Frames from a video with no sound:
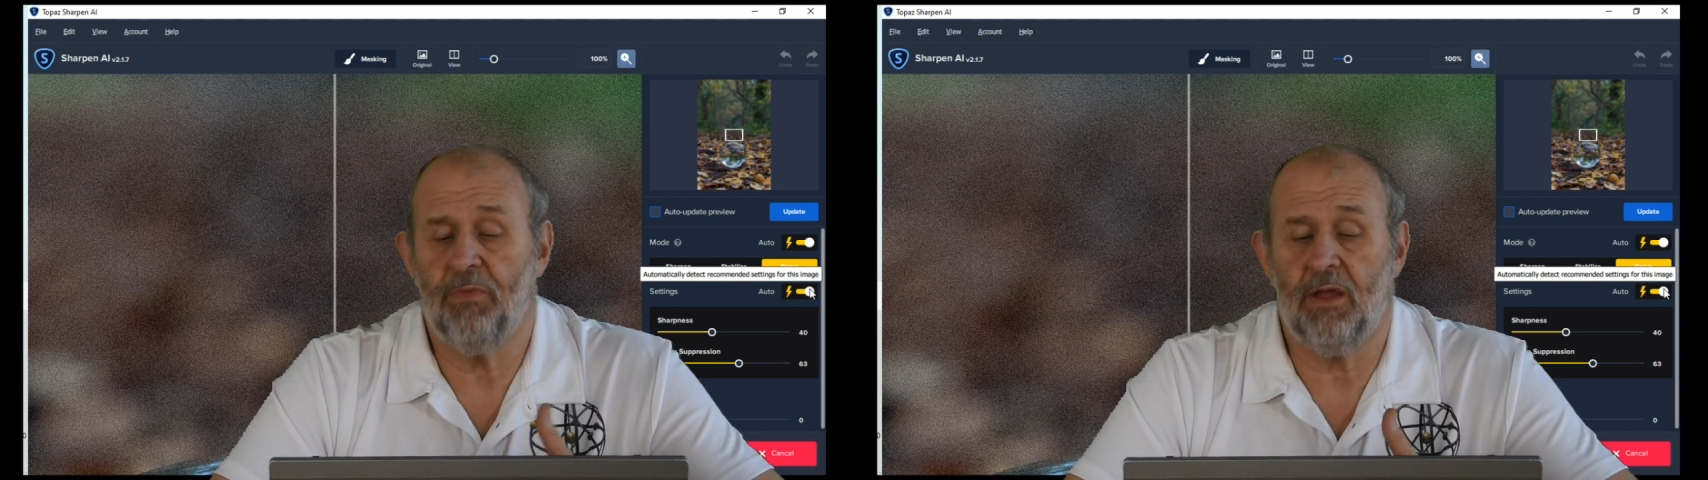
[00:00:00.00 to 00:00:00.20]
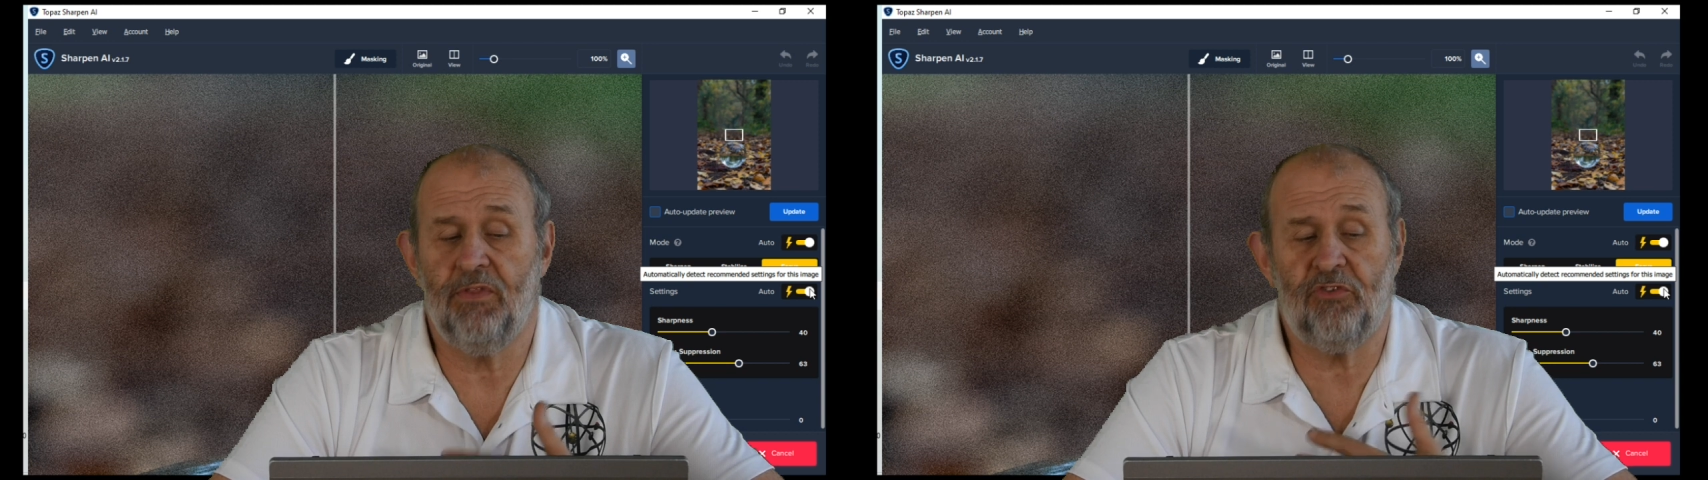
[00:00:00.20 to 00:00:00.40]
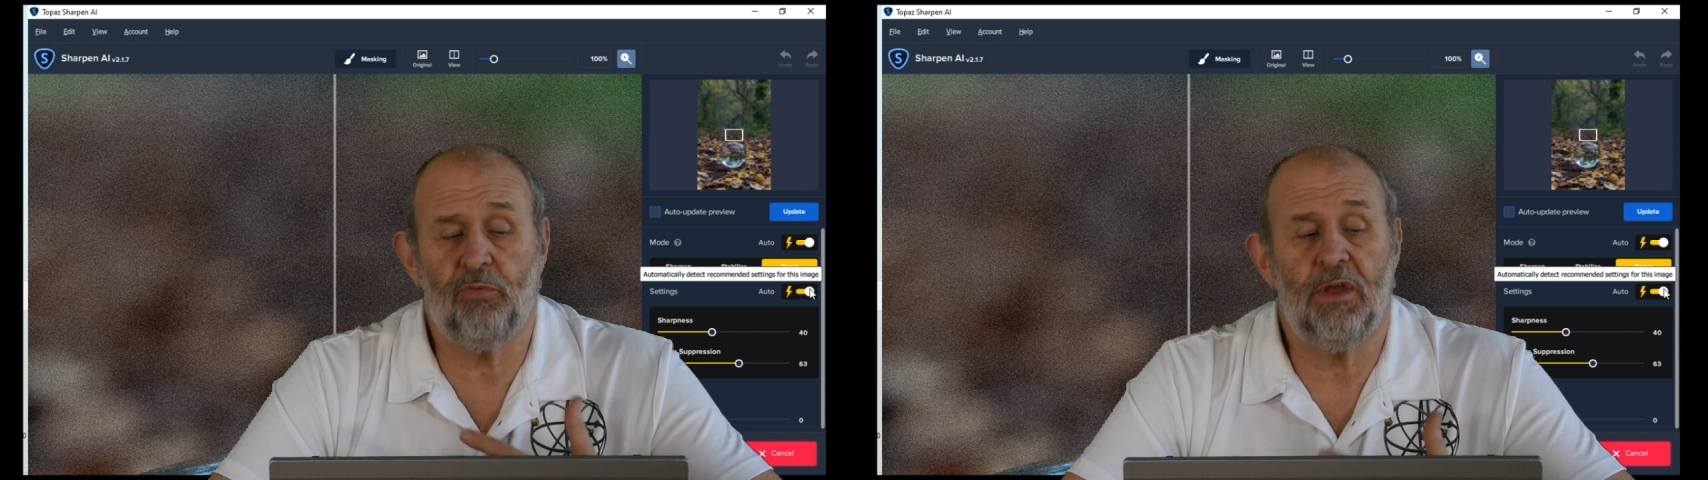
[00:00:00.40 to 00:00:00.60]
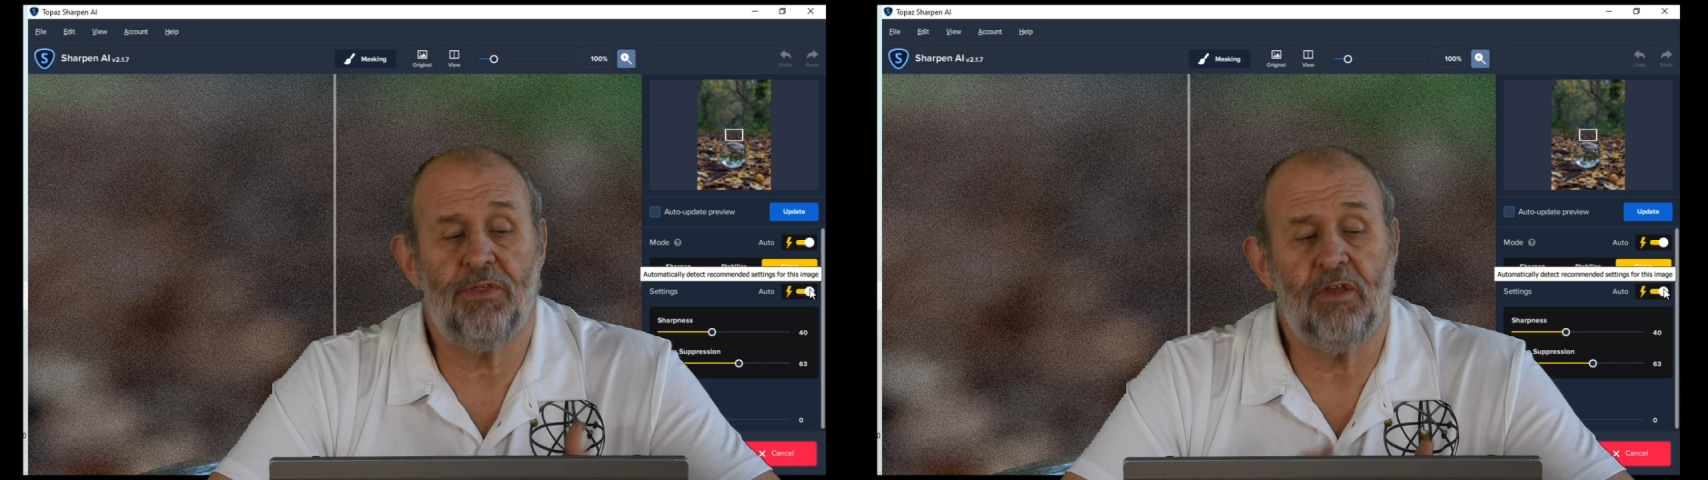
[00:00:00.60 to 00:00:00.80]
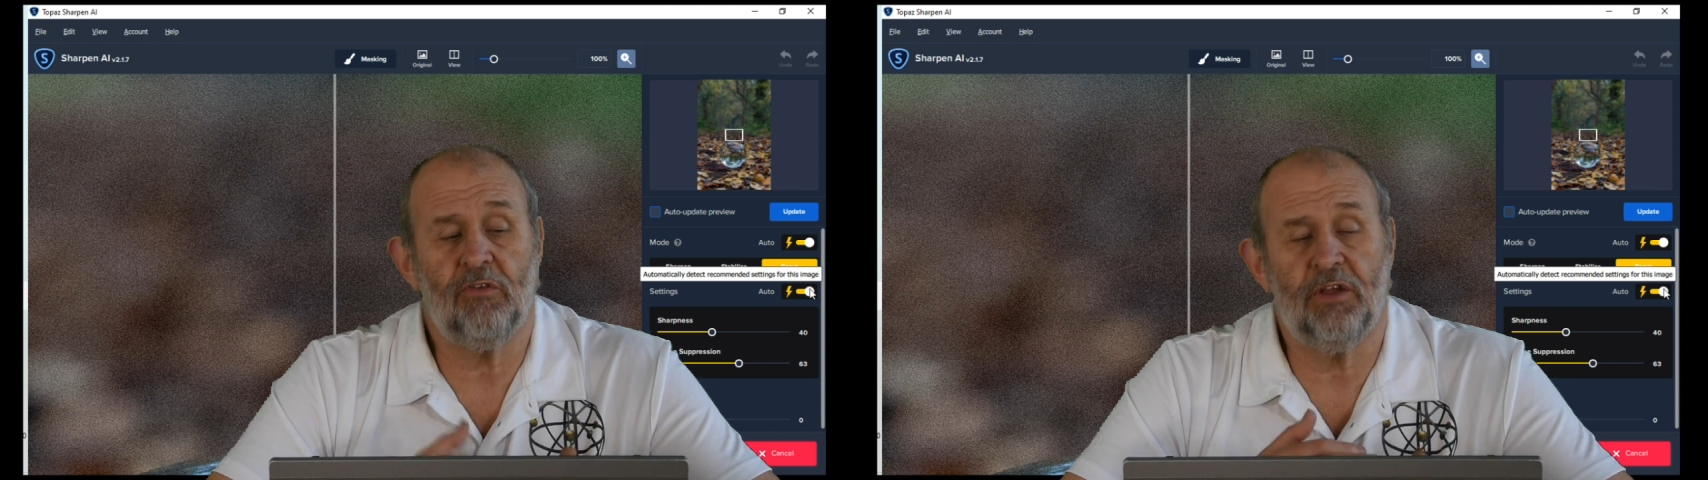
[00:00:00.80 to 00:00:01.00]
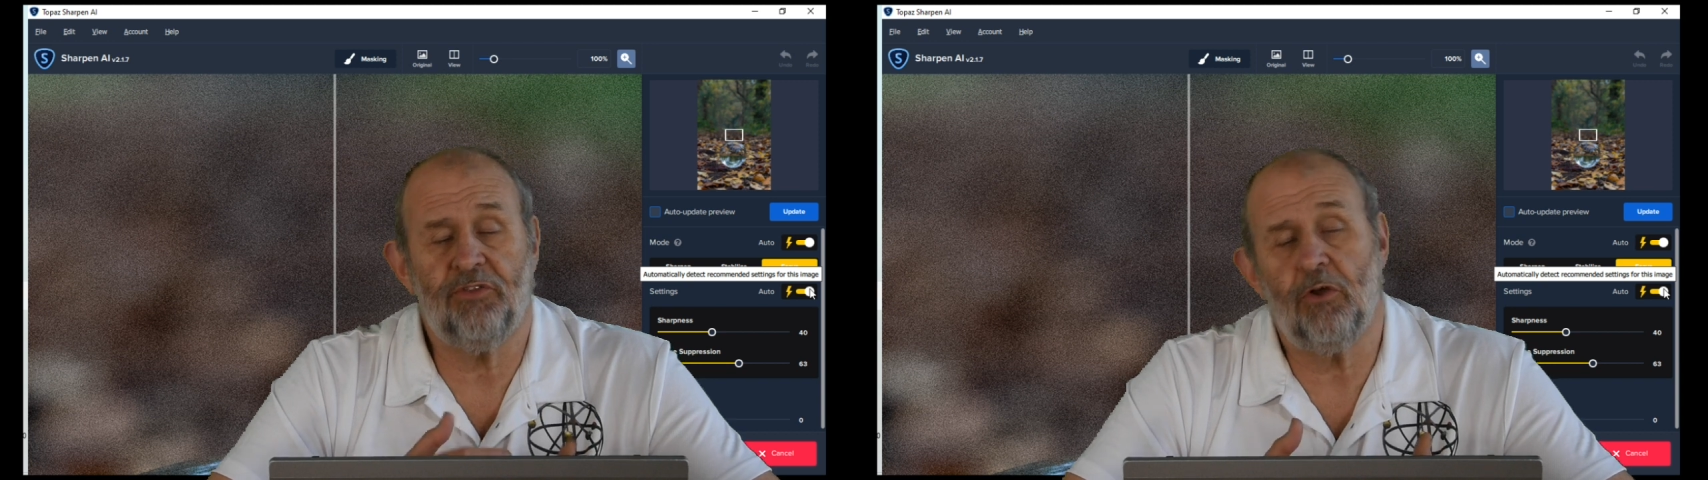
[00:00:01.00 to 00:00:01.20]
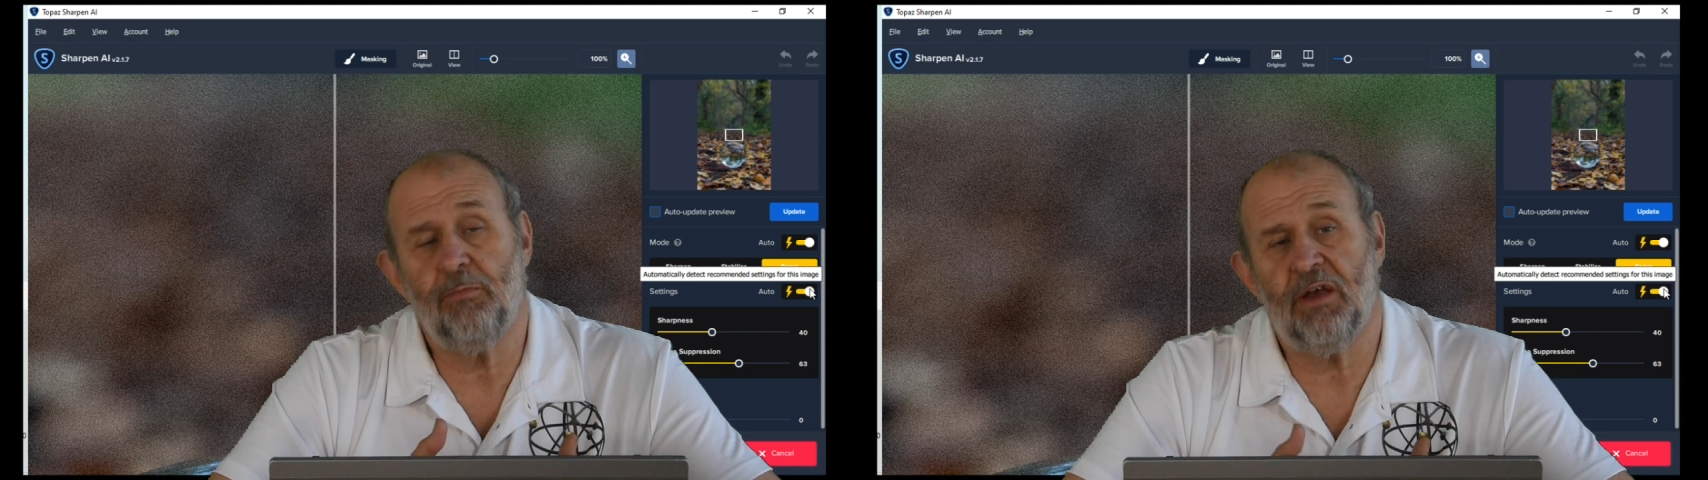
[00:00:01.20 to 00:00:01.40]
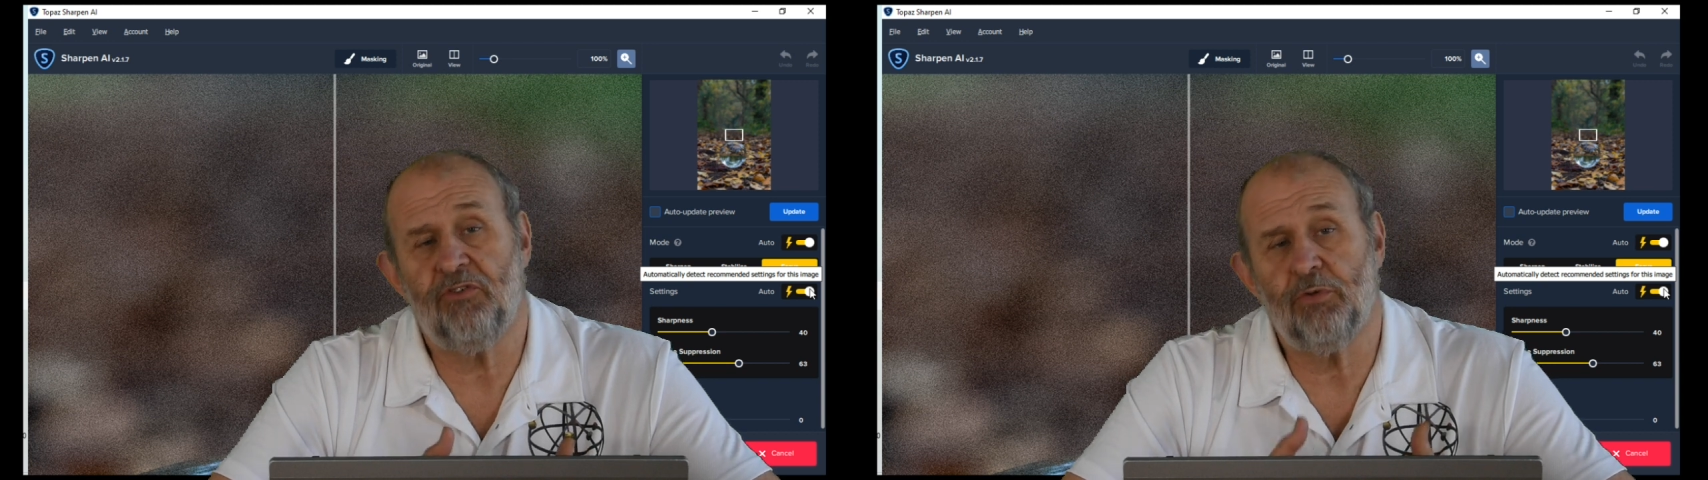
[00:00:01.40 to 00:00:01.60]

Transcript: And this is where things like Topaz